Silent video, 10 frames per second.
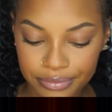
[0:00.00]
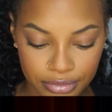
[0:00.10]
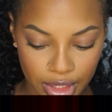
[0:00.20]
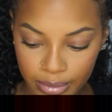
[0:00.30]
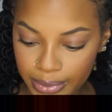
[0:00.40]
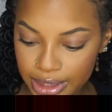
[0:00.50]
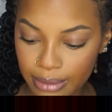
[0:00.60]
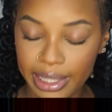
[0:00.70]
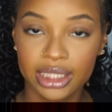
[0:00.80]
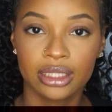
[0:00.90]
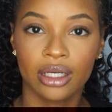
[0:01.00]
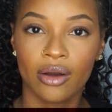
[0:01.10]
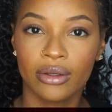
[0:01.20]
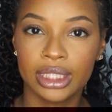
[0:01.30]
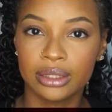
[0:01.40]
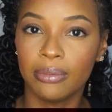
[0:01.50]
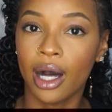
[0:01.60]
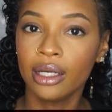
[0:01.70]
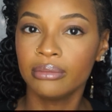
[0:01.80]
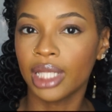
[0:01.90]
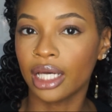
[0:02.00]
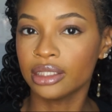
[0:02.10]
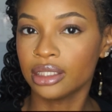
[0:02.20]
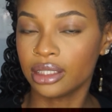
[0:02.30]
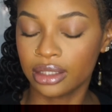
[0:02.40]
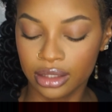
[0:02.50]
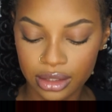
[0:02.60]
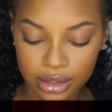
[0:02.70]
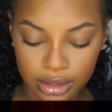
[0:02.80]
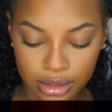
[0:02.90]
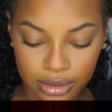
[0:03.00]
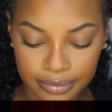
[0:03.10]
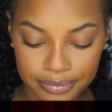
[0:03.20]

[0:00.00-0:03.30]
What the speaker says: Let me put some mascara on these bottom lashes.